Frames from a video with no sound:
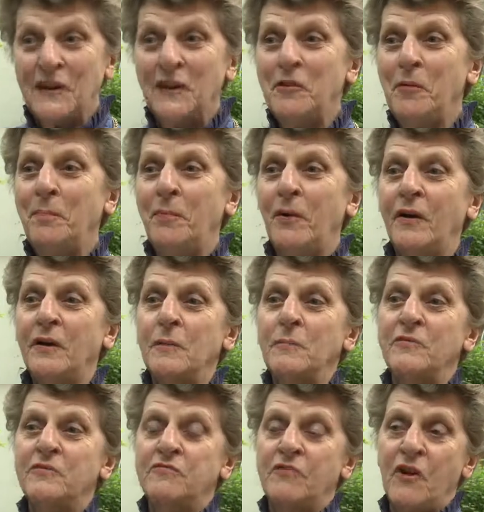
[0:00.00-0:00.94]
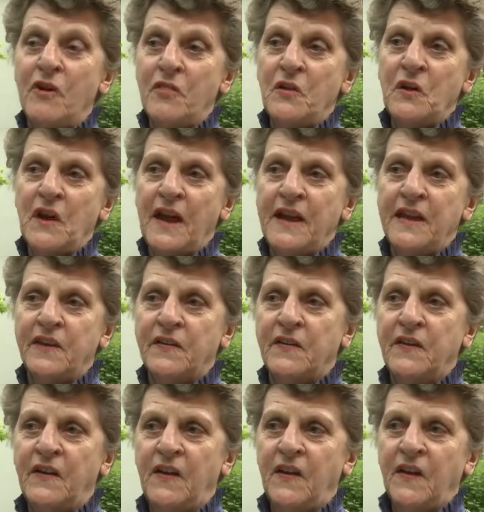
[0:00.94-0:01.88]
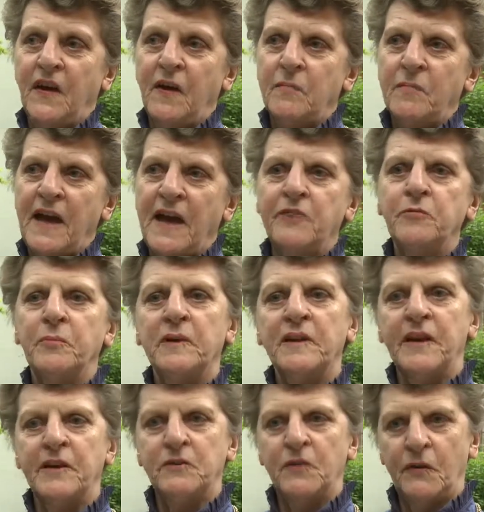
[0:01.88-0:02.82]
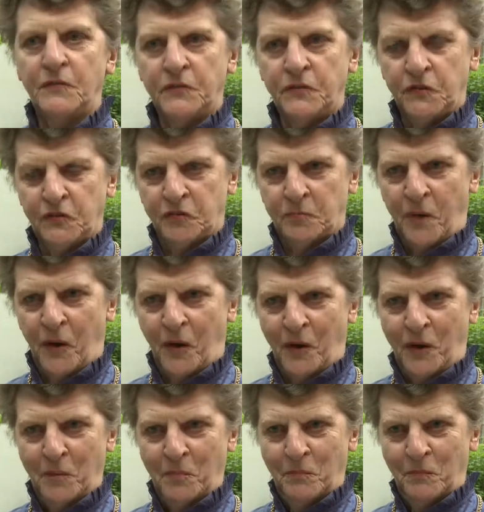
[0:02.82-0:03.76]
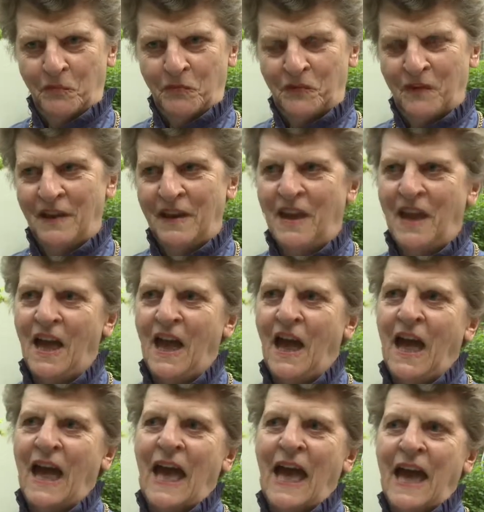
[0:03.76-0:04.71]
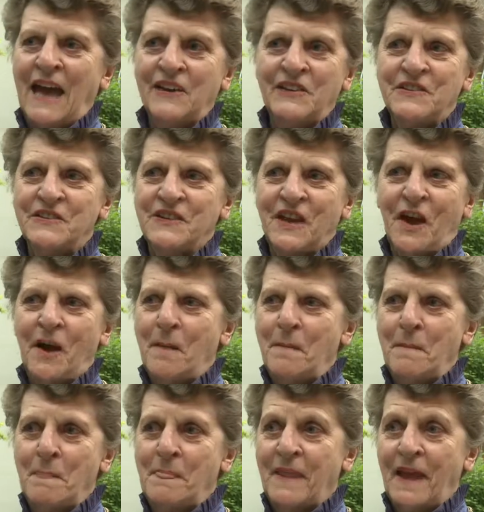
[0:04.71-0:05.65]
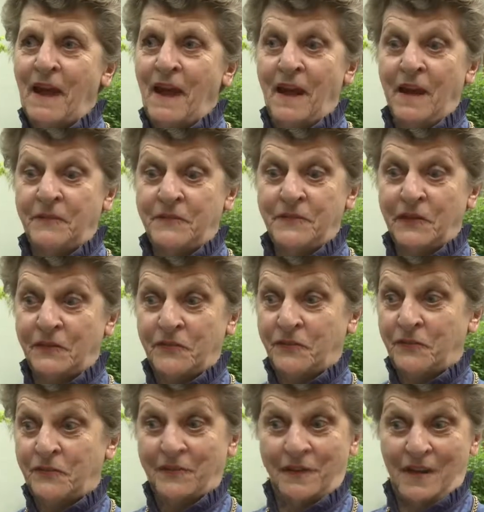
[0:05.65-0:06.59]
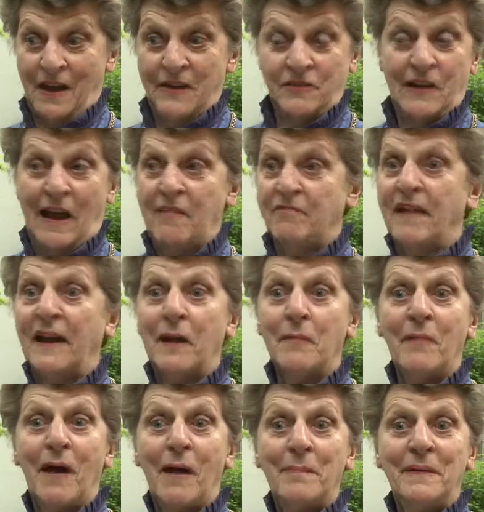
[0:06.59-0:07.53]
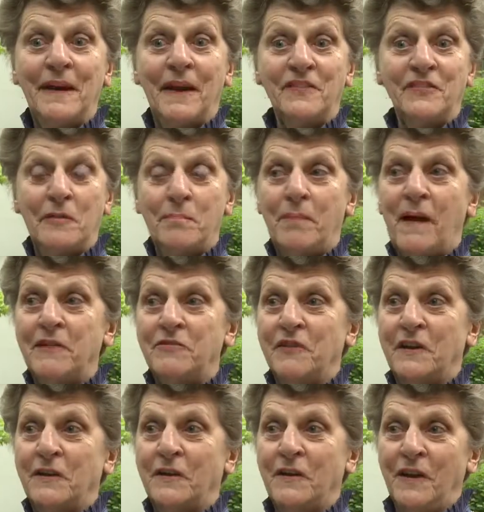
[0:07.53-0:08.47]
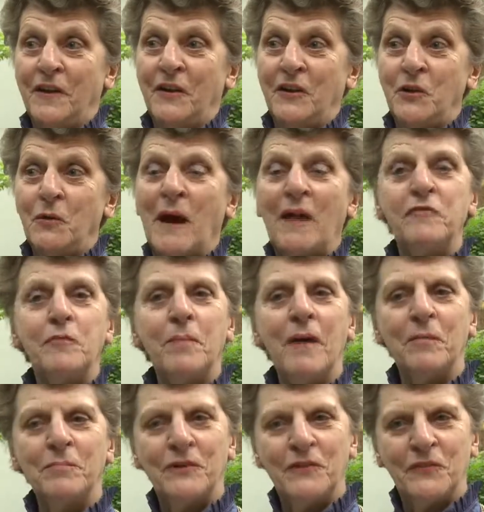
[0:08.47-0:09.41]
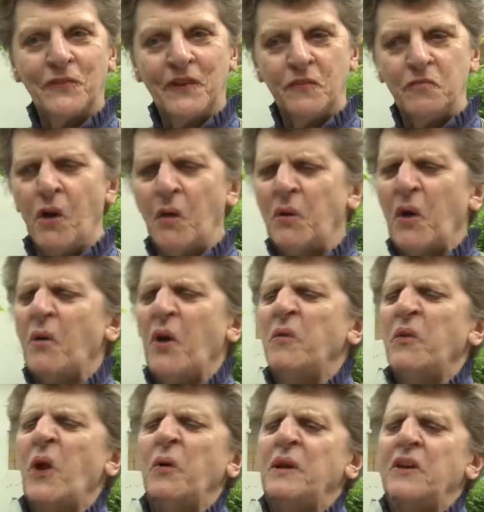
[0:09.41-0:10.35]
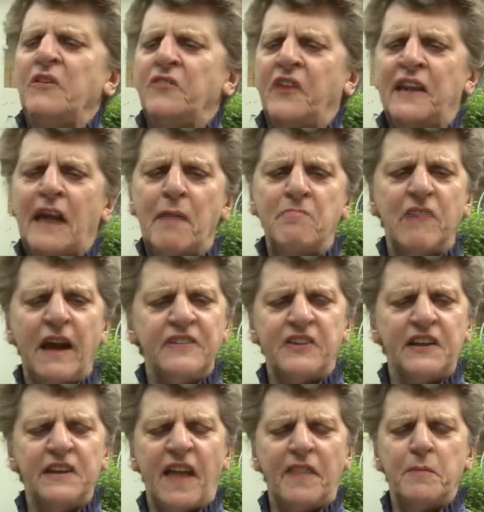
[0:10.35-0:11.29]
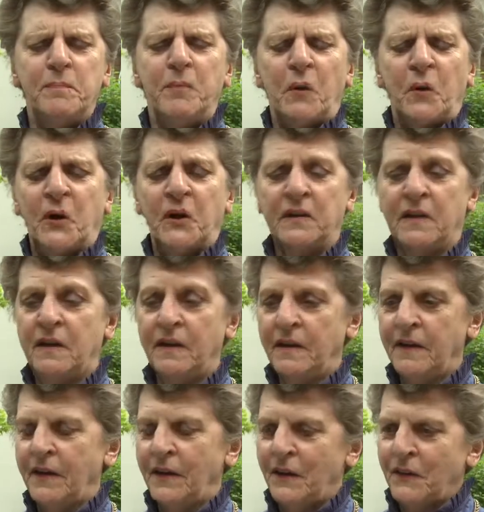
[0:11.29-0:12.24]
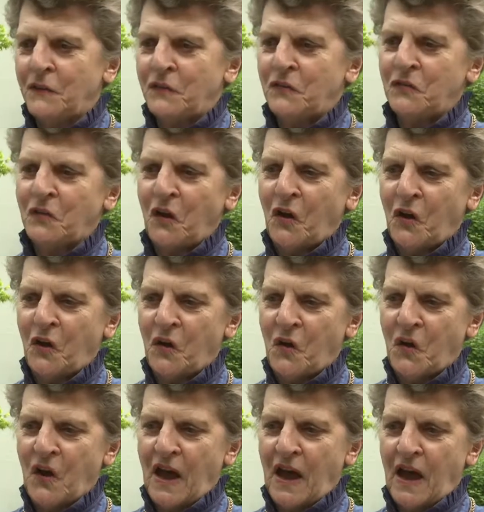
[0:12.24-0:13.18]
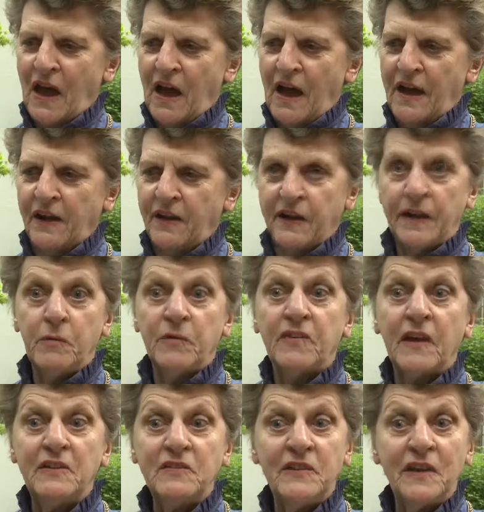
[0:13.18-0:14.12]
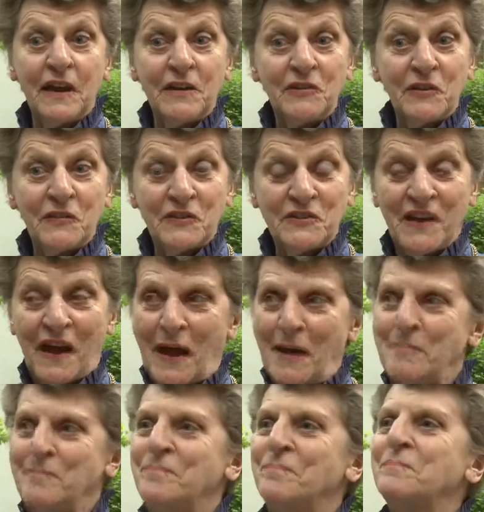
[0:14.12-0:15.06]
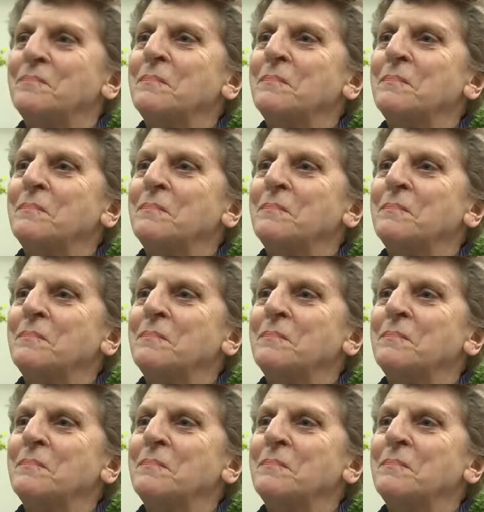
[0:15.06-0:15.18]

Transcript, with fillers: Little poems, rather like um, Edward Lear nonsense poems. And um, I just, I, I rang him up and I said, Patrick, you have to publish these. No, no, no, no, he said, I'm writing another book. So uh, he was 88 at the time.